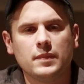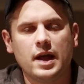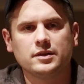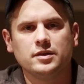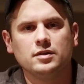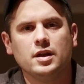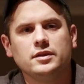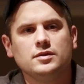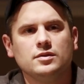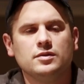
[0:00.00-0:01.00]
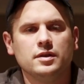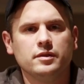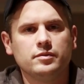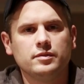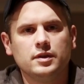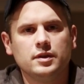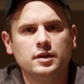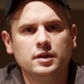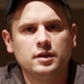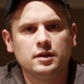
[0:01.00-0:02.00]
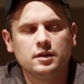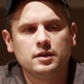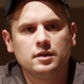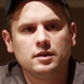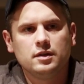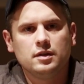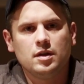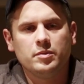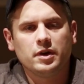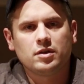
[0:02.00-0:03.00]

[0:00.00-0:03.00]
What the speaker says: accent lights and stuff. I mean,